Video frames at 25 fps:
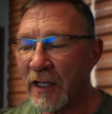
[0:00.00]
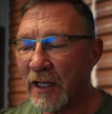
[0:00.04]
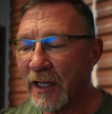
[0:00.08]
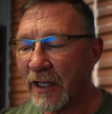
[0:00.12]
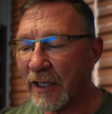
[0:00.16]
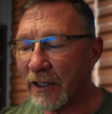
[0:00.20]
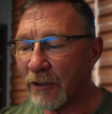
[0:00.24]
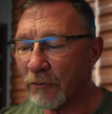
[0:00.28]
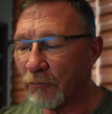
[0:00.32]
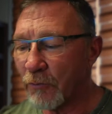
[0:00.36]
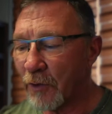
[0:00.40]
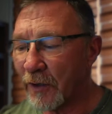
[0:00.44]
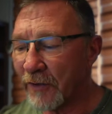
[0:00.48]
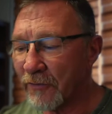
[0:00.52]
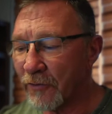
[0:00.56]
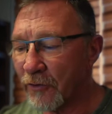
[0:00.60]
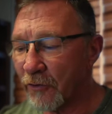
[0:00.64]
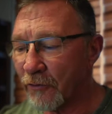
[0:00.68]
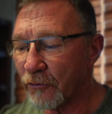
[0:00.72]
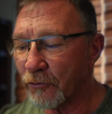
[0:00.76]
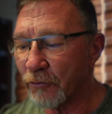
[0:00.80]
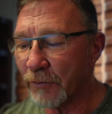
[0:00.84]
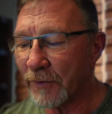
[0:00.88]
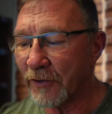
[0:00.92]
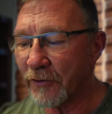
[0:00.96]
And what
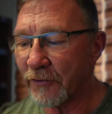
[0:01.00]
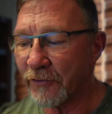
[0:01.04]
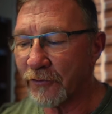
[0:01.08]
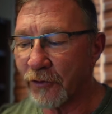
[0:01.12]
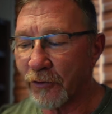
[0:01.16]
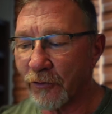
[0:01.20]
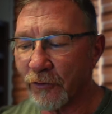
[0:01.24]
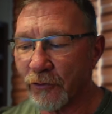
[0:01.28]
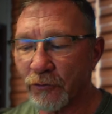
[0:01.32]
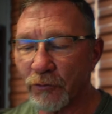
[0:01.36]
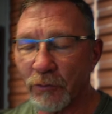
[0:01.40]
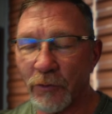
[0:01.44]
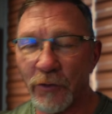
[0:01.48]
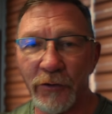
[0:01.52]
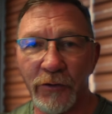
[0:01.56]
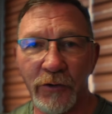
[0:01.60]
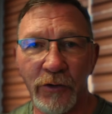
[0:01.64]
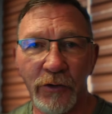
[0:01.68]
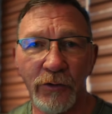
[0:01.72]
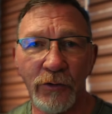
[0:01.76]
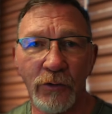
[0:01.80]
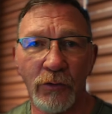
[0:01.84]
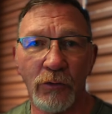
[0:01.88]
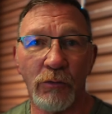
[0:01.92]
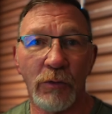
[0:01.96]
those realtors will
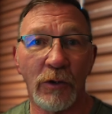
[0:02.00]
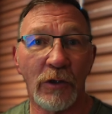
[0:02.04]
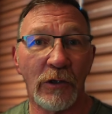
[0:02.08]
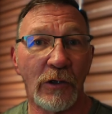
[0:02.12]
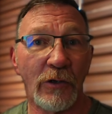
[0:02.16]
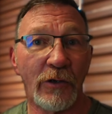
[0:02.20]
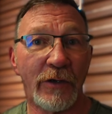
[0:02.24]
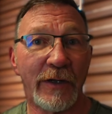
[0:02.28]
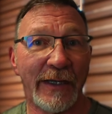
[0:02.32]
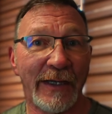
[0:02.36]
do will look